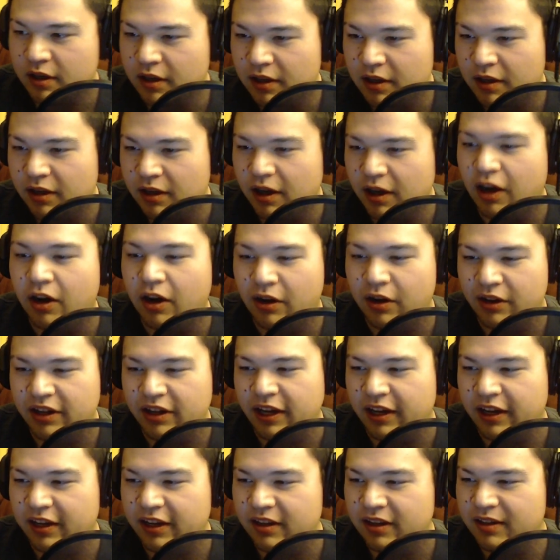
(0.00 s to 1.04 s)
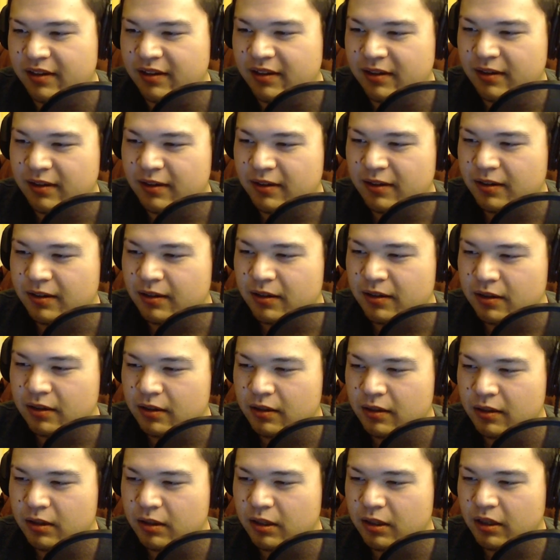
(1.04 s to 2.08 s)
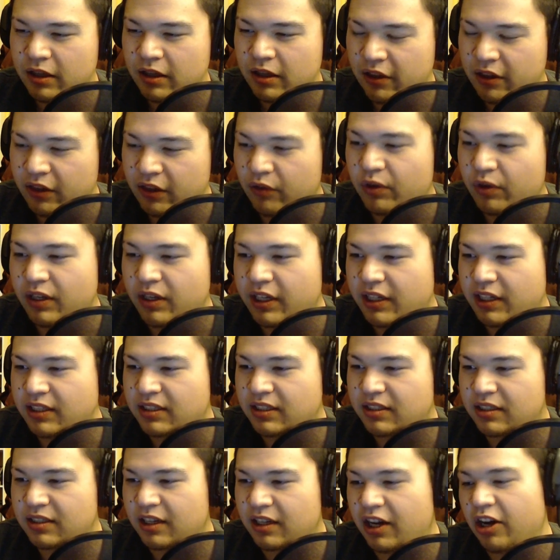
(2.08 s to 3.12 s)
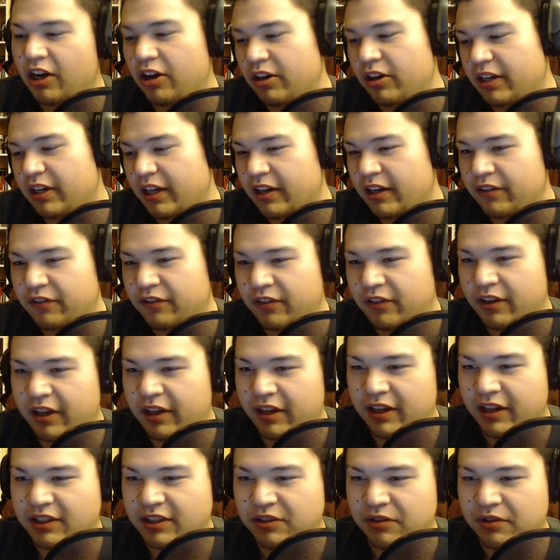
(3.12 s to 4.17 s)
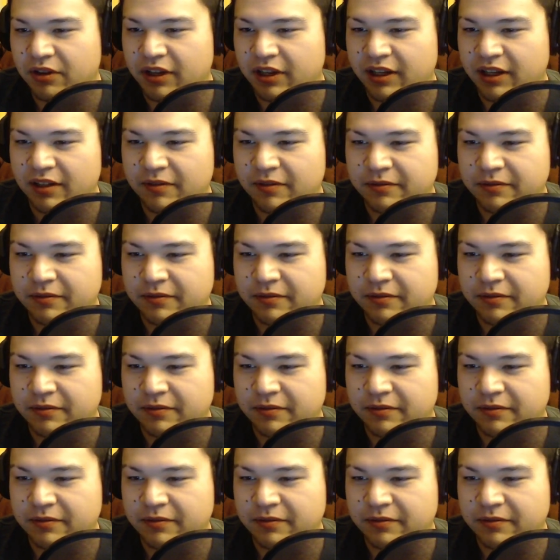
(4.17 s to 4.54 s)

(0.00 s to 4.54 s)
Oh, okay. The release? Oh, okay, for the actual thing.